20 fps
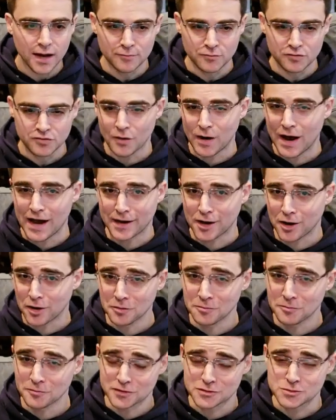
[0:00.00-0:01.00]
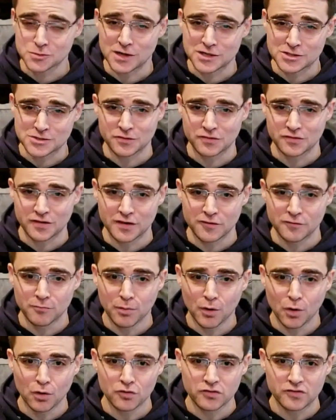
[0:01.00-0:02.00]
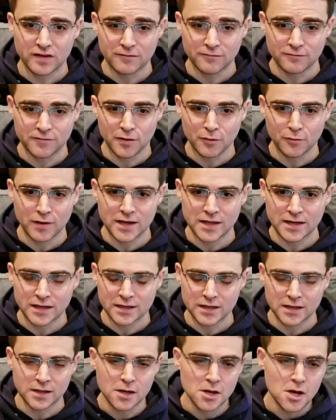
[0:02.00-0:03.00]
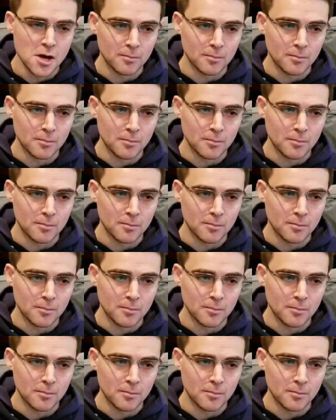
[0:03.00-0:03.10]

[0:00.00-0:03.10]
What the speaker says: So I call them dishwasher safe bowls that fit right in it.